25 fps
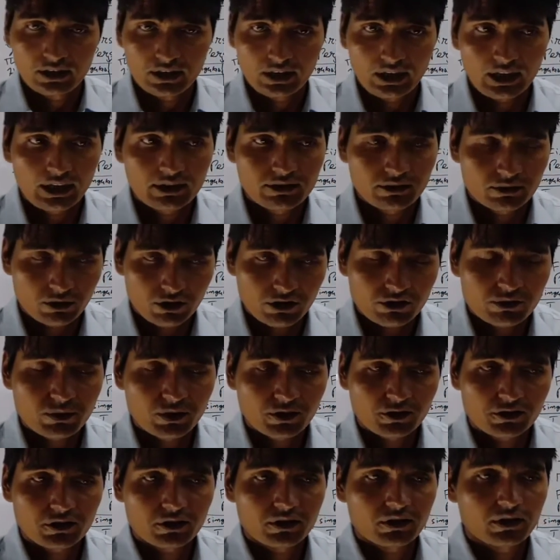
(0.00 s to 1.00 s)
as first
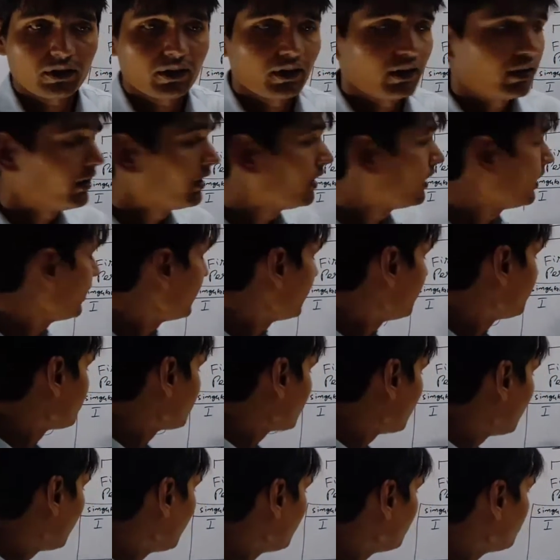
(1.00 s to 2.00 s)
person,
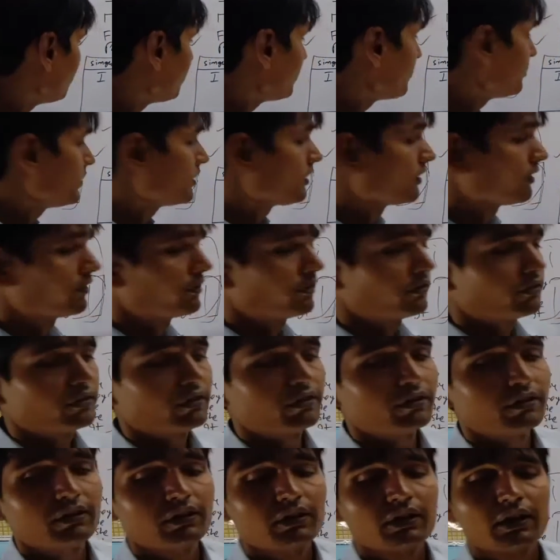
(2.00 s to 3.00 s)
and I would be
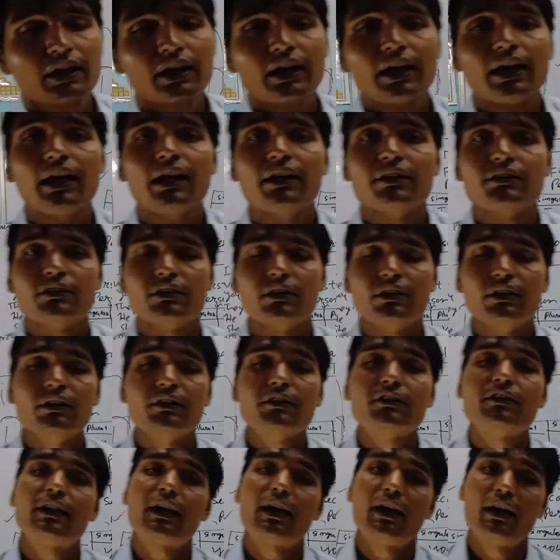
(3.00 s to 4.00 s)
considered as the
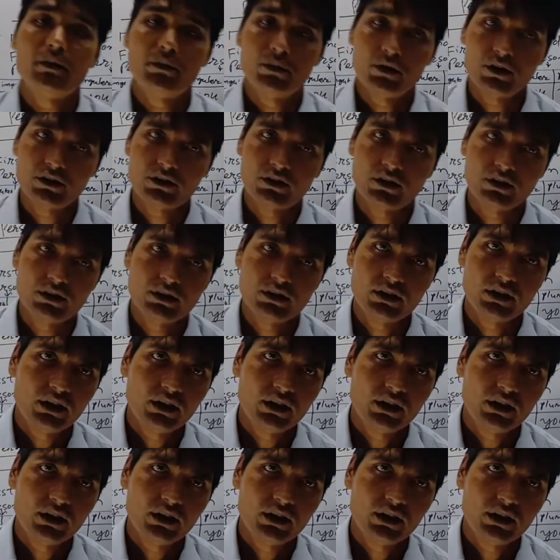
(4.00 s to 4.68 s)
second person.